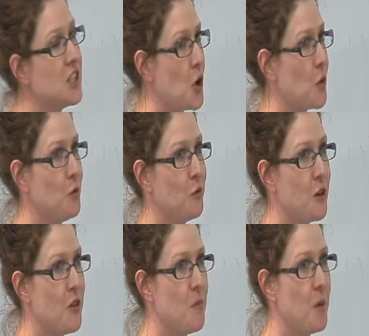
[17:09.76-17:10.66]
turnover
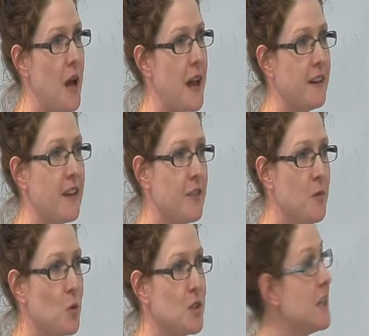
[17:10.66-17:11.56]
in the plant. Every
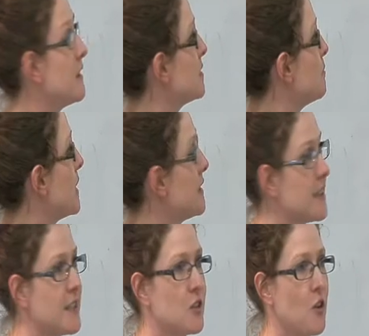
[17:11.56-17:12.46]
protein that's made
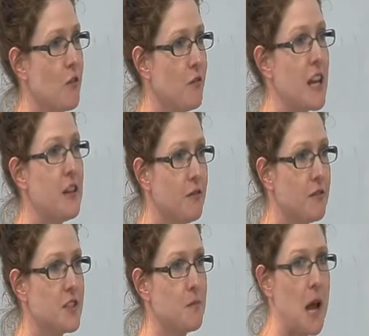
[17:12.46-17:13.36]
has a sort of
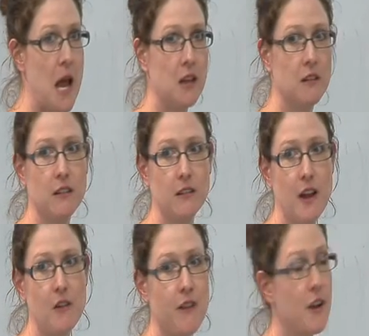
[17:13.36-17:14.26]
lifespan
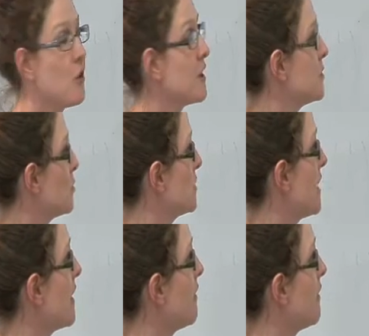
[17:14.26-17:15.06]
of how long it's supposed to hang